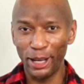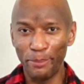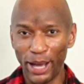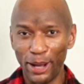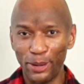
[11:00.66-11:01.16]

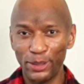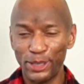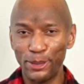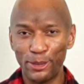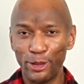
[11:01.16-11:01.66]
about
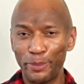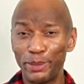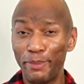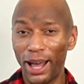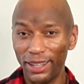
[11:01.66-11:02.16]
Sue
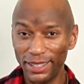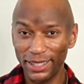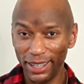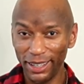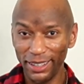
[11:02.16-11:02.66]
Storm's Malice
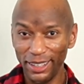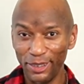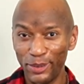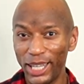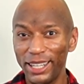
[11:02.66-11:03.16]
skin
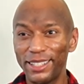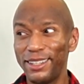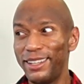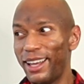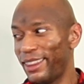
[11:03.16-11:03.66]
when it is
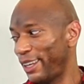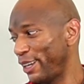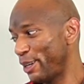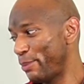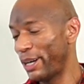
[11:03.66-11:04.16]

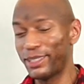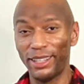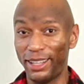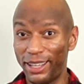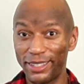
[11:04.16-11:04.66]
nothing compared to
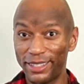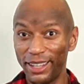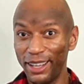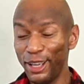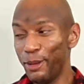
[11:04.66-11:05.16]
this.
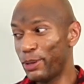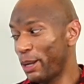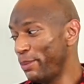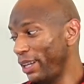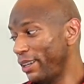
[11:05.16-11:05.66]
But
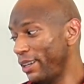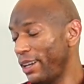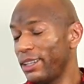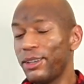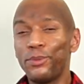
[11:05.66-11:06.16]
I mean,
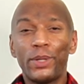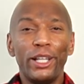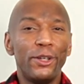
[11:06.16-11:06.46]
can